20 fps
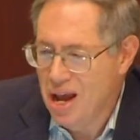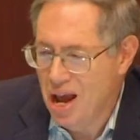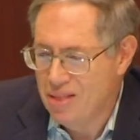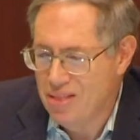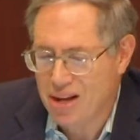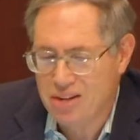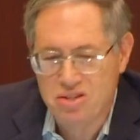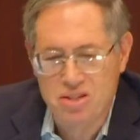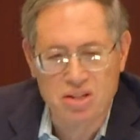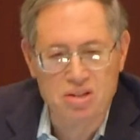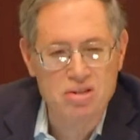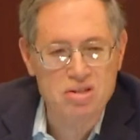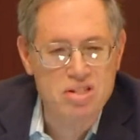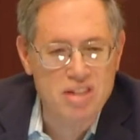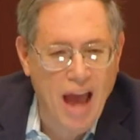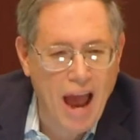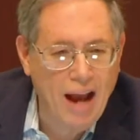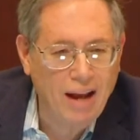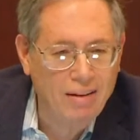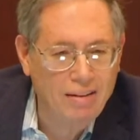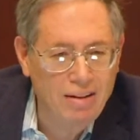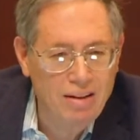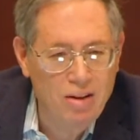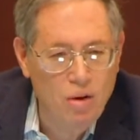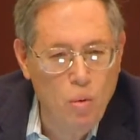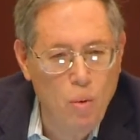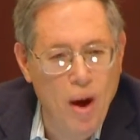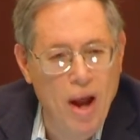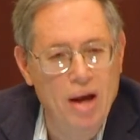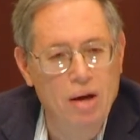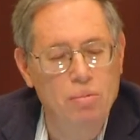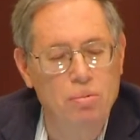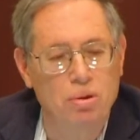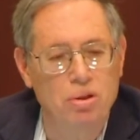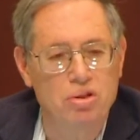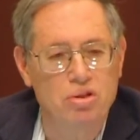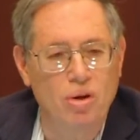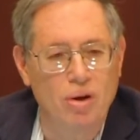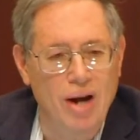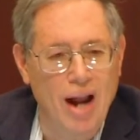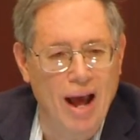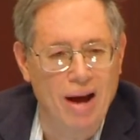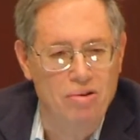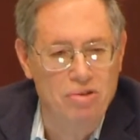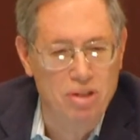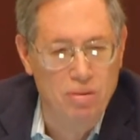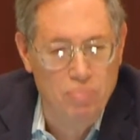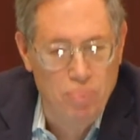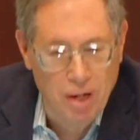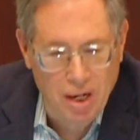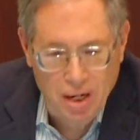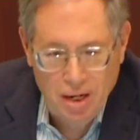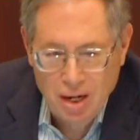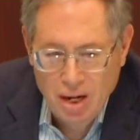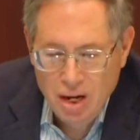And that's exactly the way it will turn out to be.